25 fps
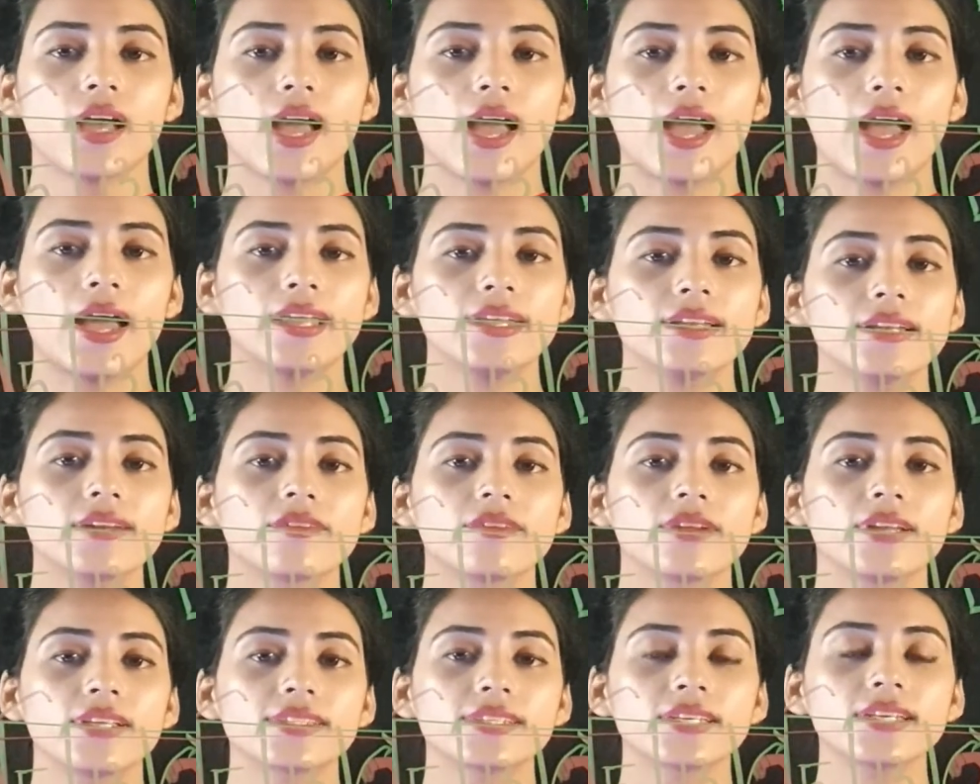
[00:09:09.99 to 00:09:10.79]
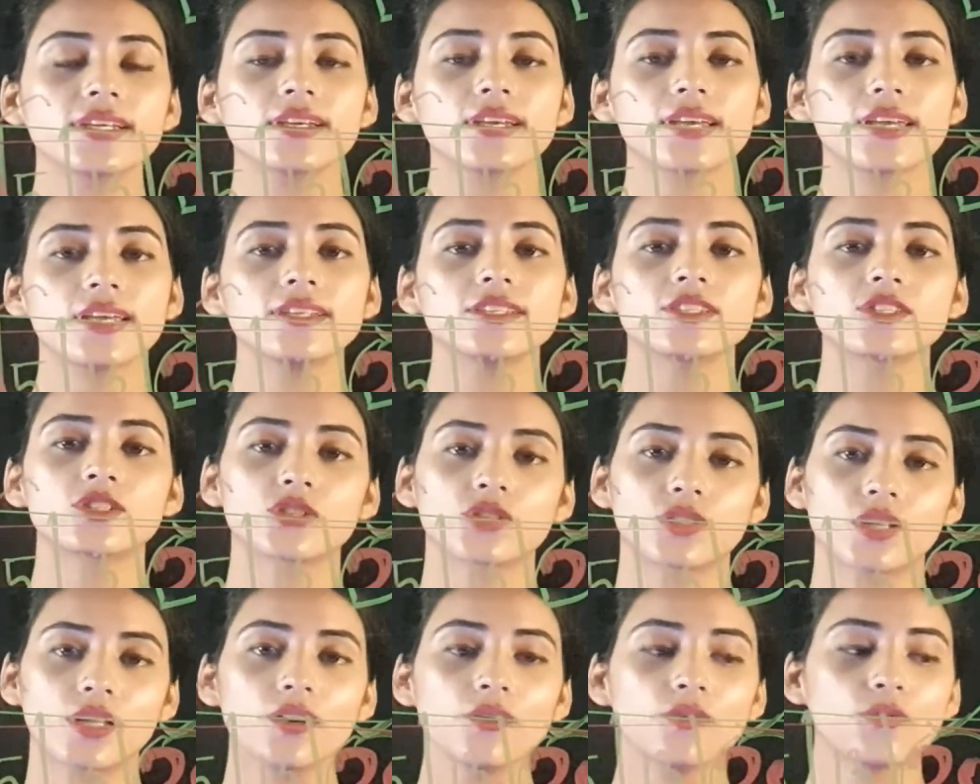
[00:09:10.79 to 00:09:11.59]
and reaching it
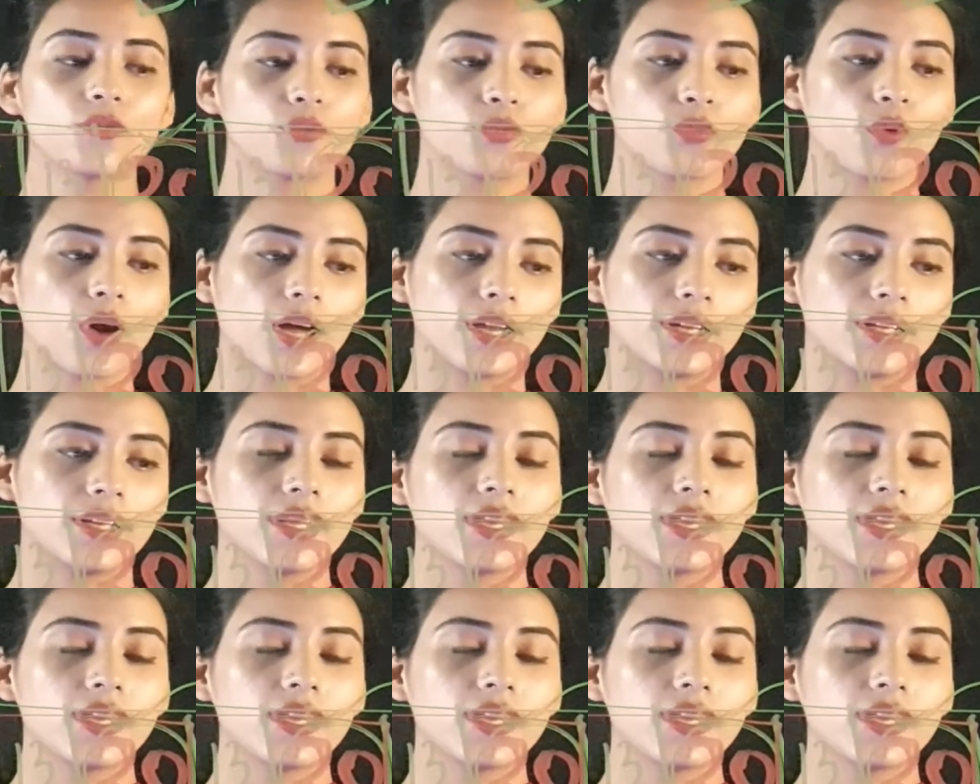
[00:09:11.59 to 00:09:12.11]
to the 1.